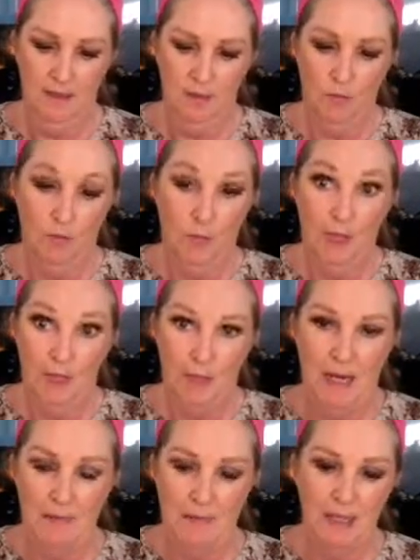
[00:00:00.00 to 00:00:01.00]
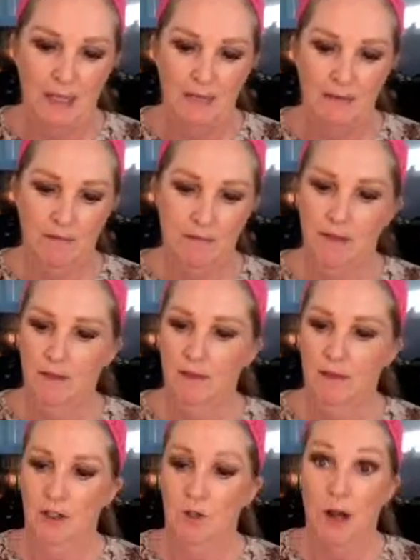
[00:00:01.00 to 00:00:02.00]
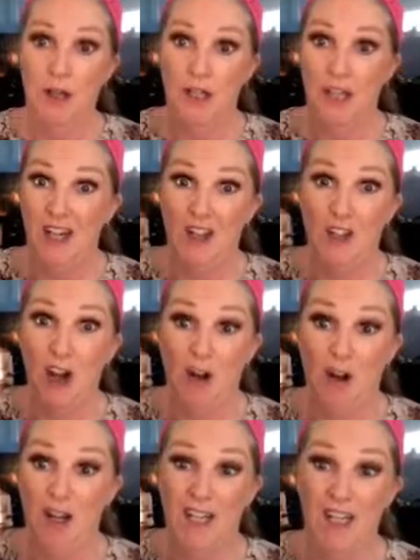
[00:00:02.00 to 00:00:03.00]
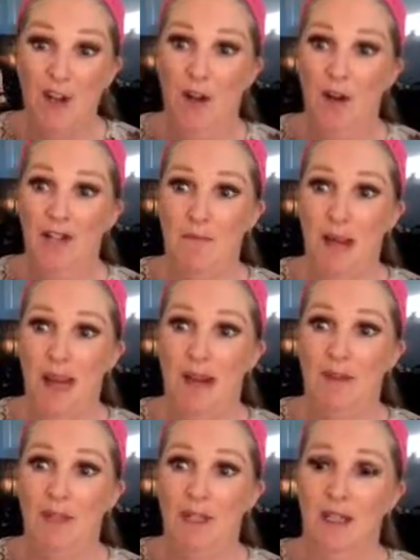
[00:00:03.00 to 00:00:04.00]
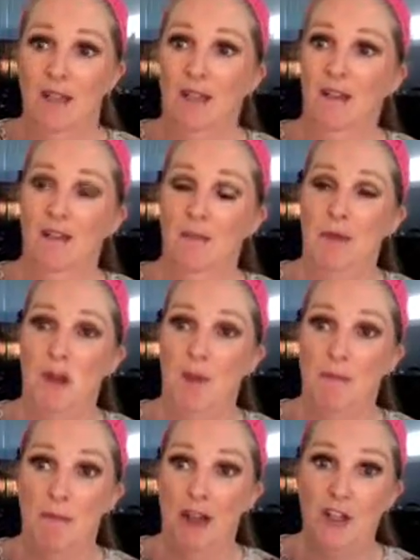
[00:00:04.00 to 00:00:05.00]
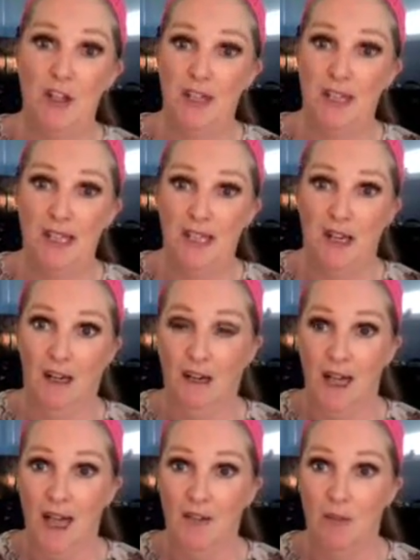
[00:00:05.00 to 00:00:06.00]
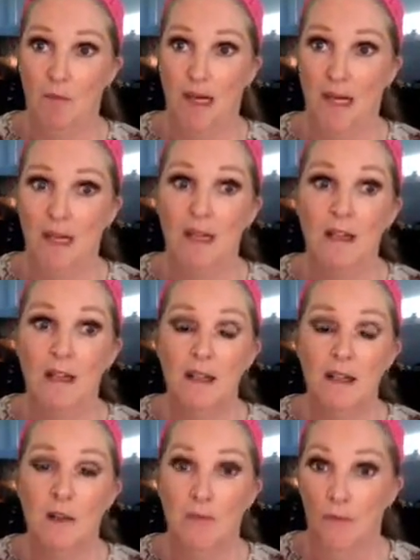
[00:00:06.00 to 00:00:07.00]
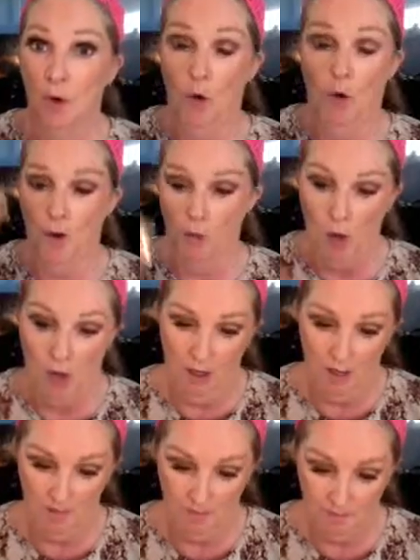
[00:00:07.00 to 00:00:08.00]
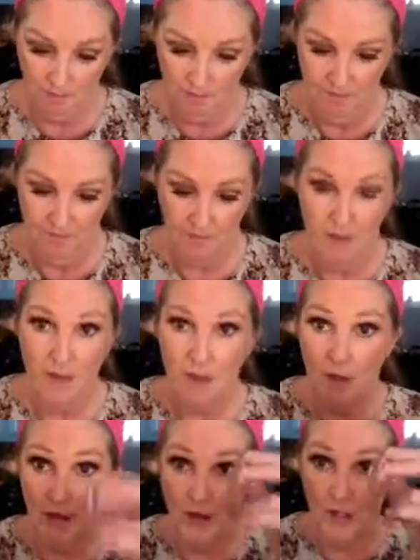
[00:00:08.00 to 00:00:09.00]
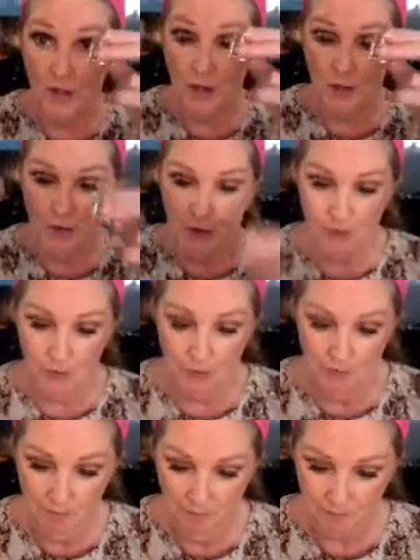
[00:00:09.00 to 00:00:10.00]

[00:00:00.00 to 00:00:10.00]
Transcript: Really pigmented. You only need a tiny, tiny amount. I mean, I'm imagining that's going to last me for quite a while. So that's those 2.